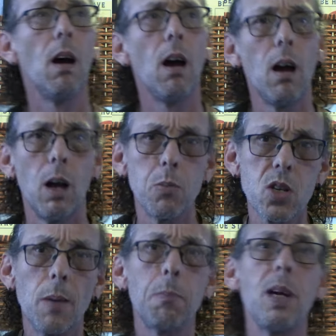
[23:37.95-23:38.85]
Um,
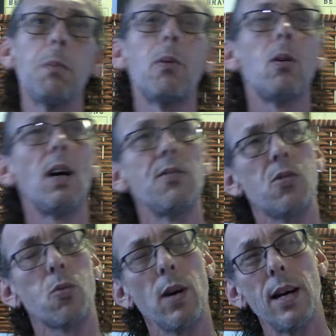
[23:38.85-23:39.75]
some people
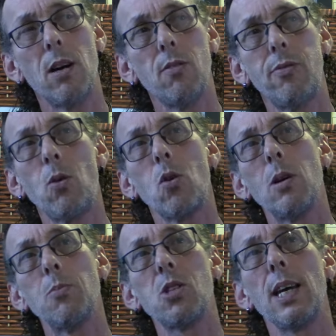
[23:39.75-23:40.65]
I've read on
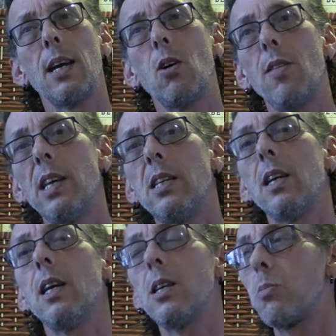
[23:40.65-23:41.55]
forums said, oh, they
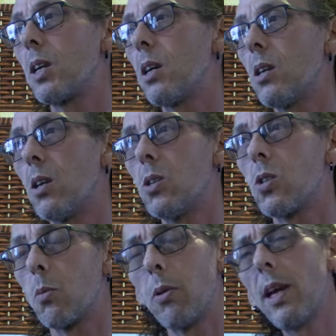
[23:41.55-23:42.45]
did it because
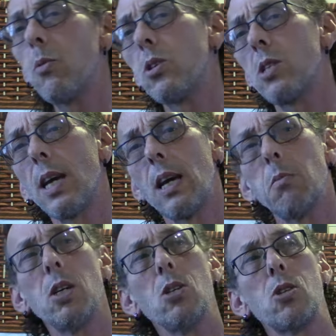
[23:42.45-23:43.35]
their blade was
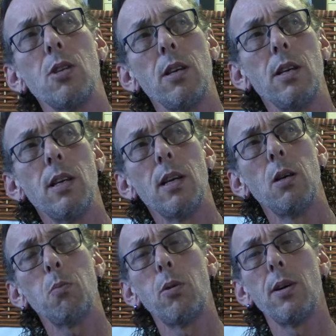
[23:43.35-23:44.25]
damaged, so they did
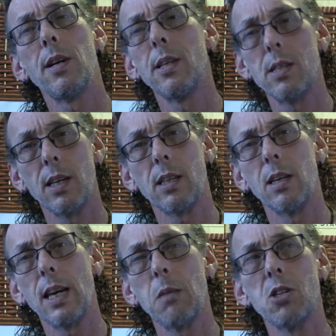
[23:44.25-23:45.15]
it and put it in to take the
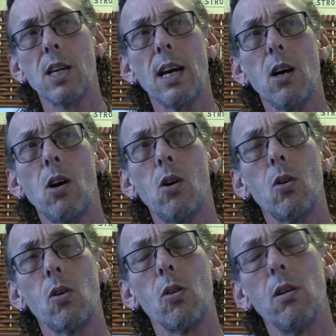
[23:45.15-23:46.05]
damage
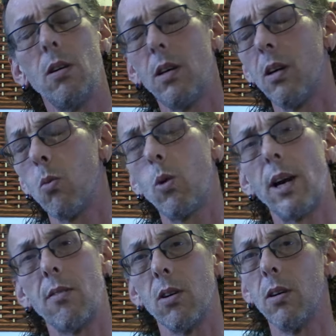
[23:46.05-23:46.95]
out or
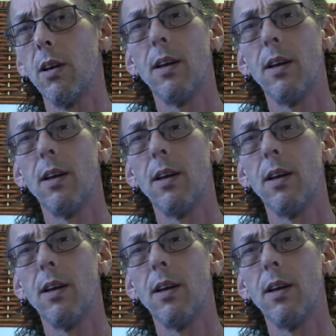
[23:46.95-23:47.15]
whatever.